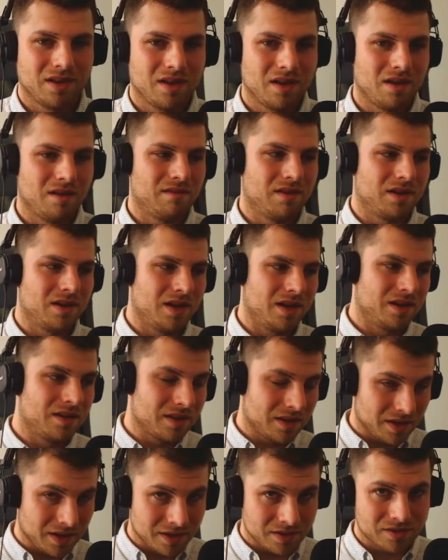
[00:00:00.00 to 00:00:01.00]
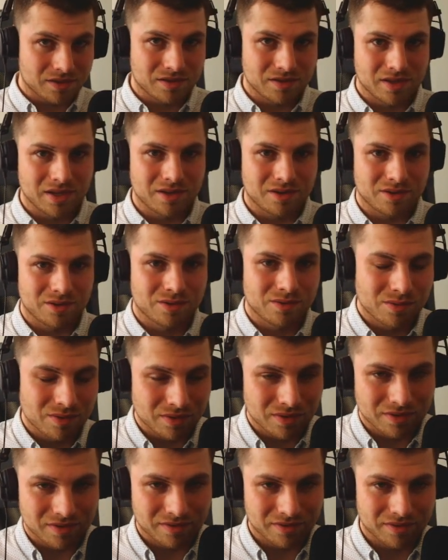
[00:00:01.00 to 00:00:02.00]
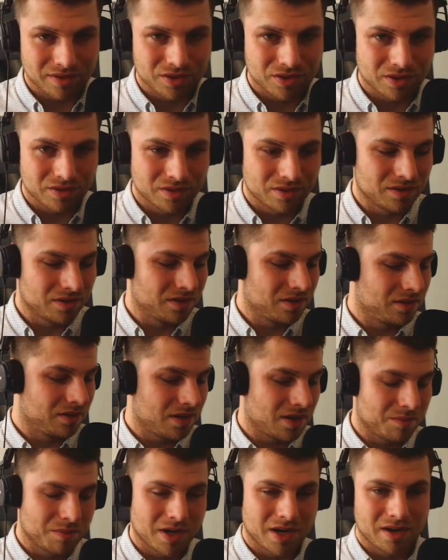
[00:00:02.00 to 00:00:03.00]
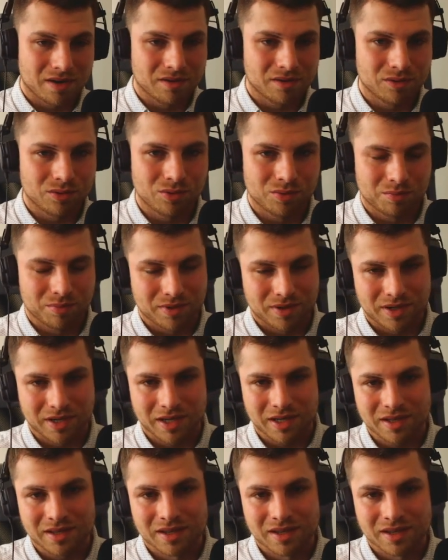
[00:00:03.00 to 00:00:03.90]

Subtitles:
When it is 0, we just terminate the loop, right?